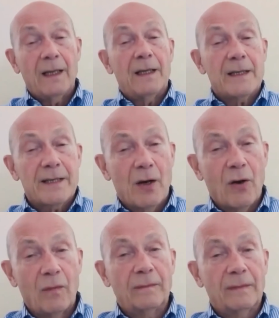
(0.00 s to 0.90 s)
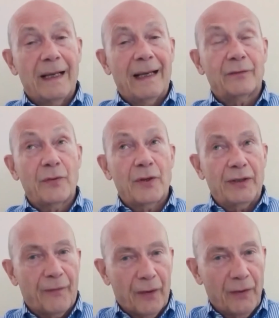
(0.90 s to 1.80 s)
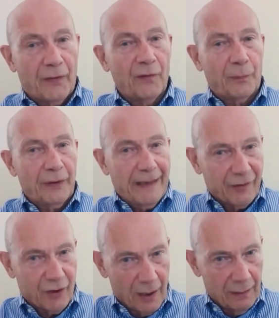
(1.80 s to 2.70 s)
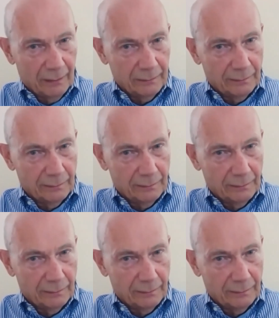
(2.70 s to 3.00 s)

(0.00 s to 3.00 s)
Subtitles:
So to the difference of protection,